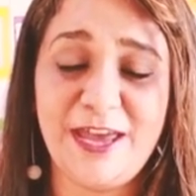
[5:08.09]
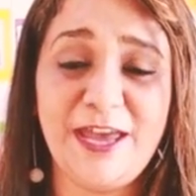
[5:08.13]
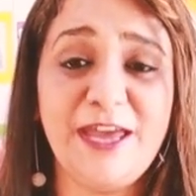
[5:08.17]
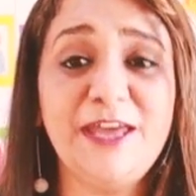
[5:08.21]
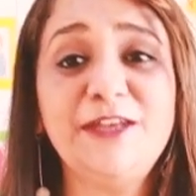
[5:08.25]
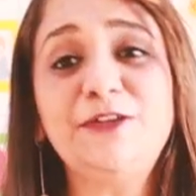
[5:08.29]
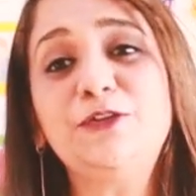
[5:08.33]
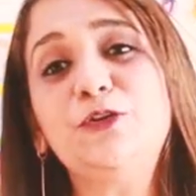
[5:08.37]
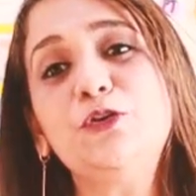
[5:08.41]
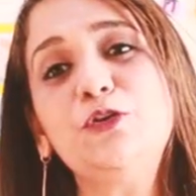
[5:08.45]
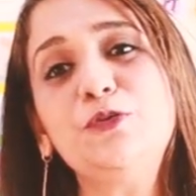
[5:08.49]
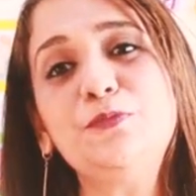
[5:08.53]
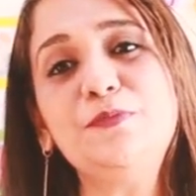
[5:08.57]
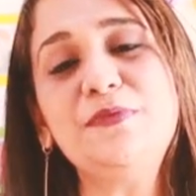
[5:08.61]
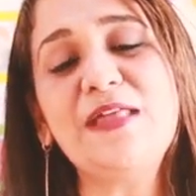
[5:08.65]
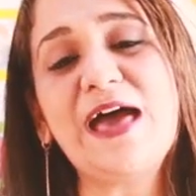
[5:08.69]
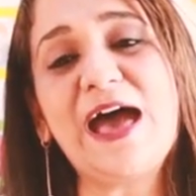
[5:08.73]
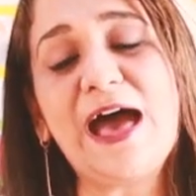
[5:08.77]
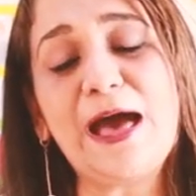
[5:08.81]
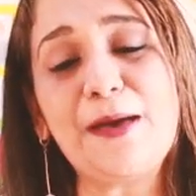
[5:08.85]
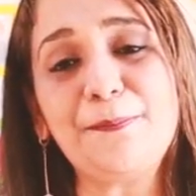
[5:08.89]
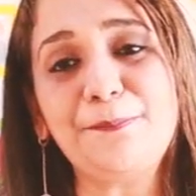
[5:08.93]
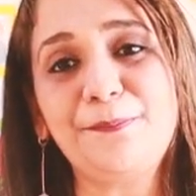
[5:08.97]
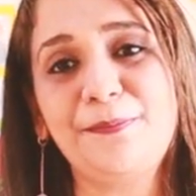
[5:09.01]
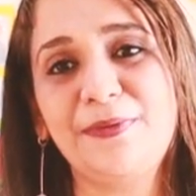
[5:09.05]
It could
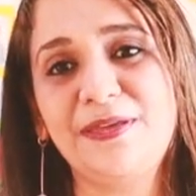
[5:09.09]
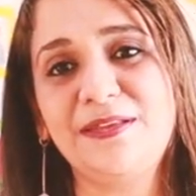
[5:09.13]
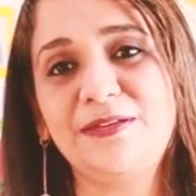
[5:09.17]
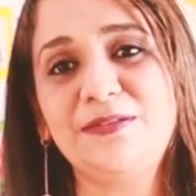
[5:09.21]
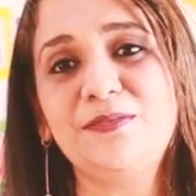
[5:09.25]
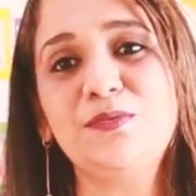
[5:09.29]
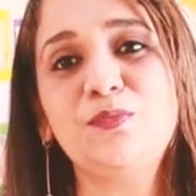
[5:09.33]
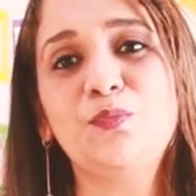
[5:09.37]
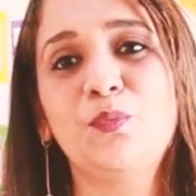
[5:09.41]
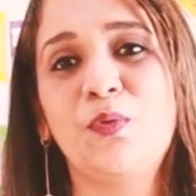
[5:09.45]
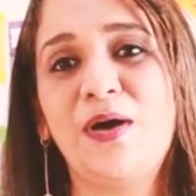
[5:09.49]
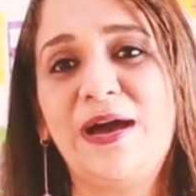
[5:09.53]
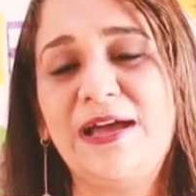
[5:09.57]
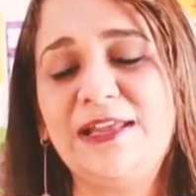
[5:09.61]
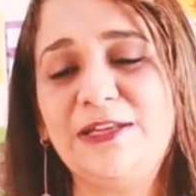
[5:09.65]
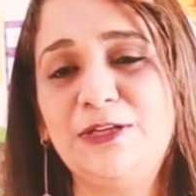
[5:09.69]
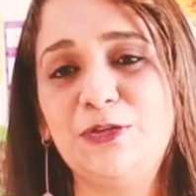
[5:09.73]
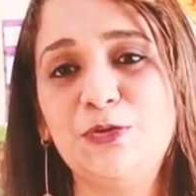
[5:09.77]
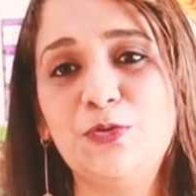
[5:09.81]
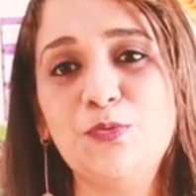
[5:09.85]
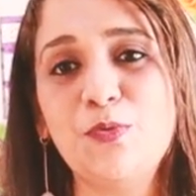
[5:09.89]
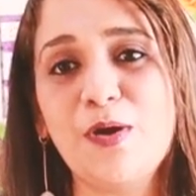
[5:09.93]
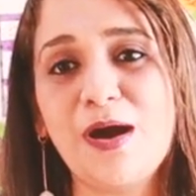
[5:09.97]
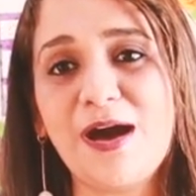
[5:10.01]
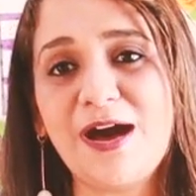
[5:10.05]
happen while
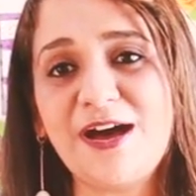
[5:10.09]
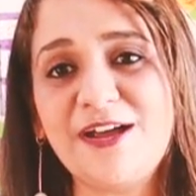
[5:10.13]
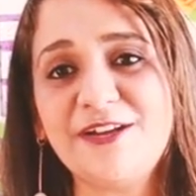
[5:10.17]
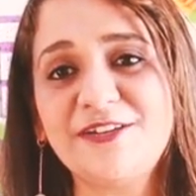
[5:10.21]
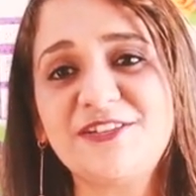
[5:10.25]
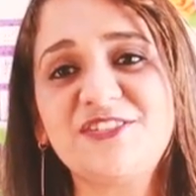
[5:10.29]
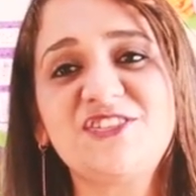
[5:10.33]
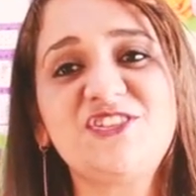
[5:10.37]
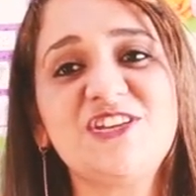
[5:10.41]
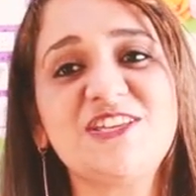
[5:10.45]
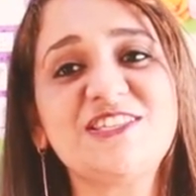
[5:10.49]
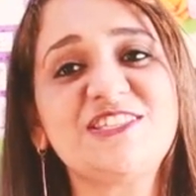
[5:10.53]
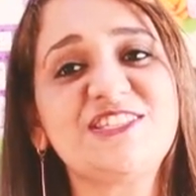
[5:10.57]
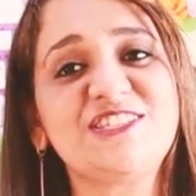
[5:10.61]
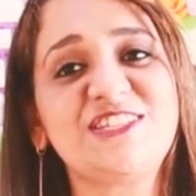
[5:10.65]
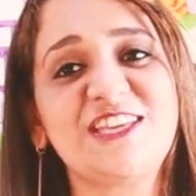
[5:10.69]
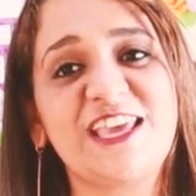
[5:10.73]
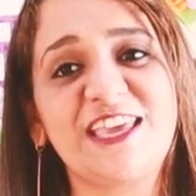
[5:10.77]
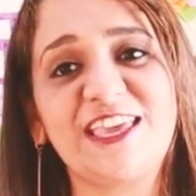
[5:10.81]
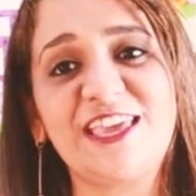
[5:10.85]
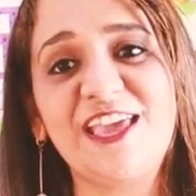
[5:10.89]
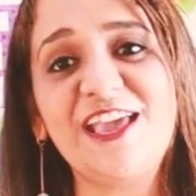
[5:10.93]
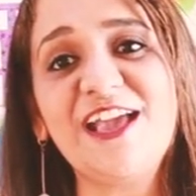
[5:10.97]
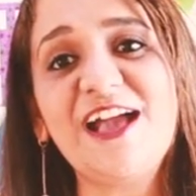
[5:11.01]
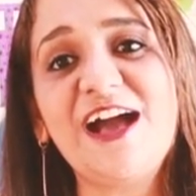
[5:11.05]
you are just
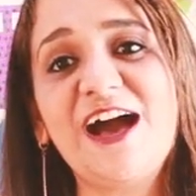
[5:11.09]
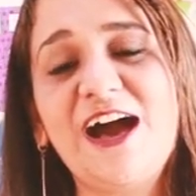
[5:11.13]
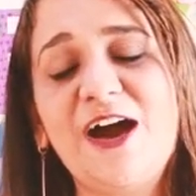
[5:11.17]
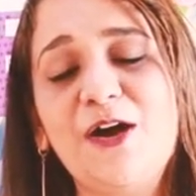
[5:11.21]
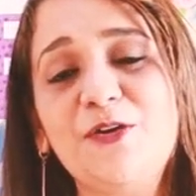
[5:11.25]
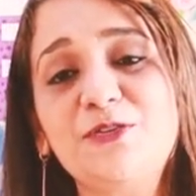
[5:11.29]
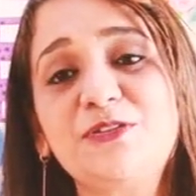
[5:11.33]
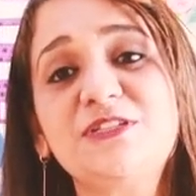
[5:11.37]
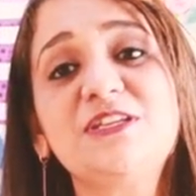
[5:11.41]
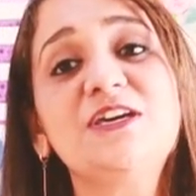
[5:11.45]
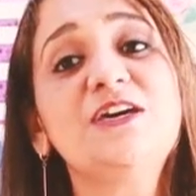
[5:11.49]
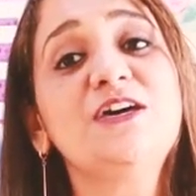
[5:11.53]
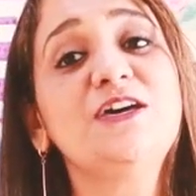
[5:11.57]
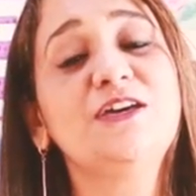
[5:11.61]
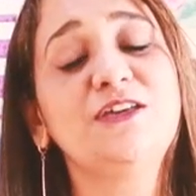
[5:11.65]
checking out